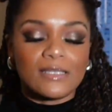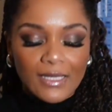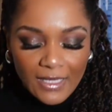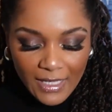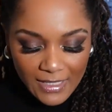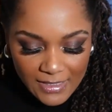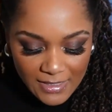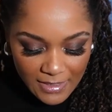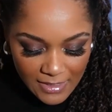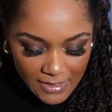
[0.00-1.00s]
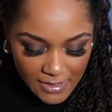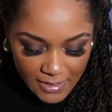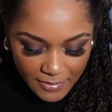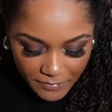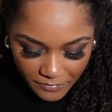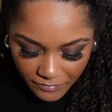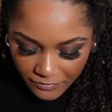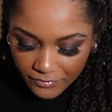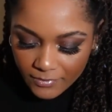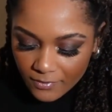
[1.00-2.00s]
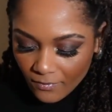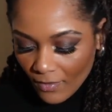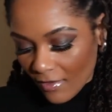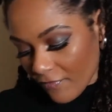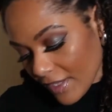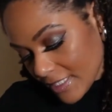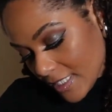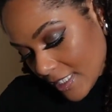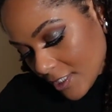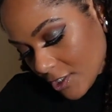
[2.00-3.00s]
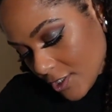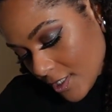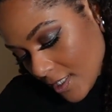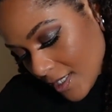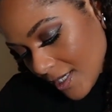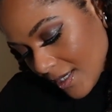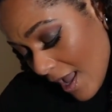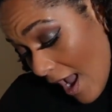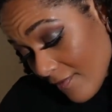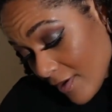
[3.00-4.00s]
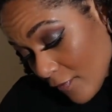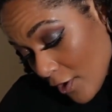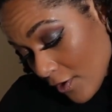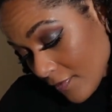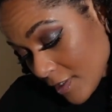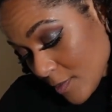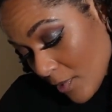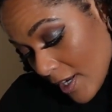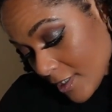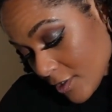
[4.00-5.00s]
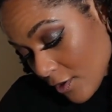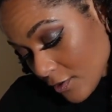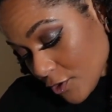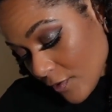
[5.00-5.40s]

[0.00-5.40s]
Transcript: thing is this vintage, I've never heard of this brand. It's called